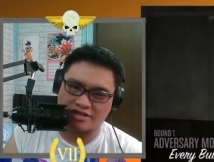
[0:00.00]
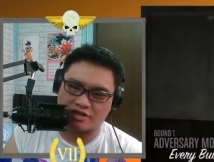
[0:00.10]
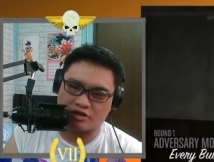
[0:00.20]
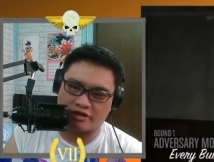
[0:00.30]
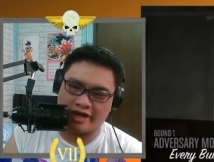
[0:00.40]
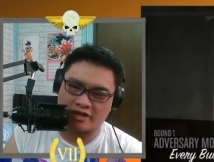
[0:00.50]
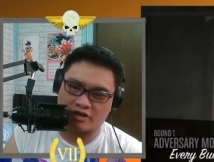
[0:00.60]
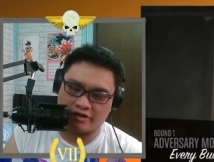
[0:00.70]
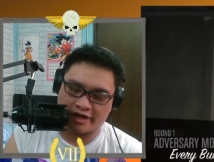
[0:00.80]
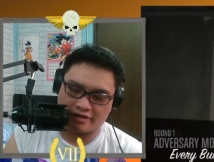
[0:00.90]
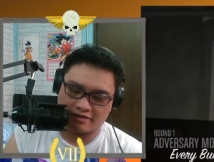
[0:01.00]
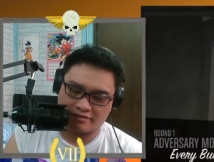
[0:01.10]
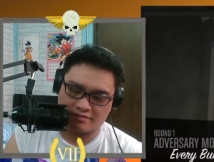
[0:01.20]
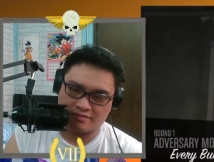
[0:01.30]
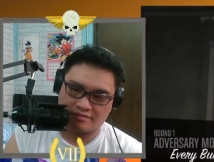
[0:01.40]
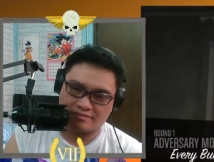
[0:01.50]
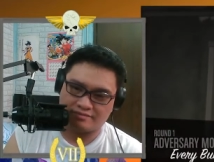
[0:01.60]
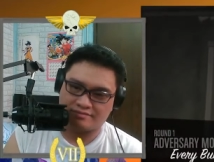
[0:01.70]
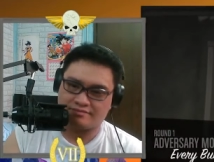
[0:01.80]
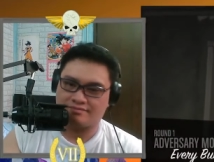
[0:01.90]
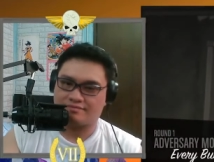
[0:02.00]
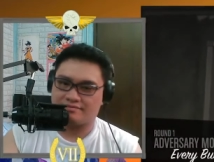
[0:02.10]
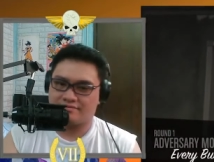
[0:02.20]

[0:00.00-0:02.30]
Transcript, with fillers: is yeah. incorrect. Joe. I'm still and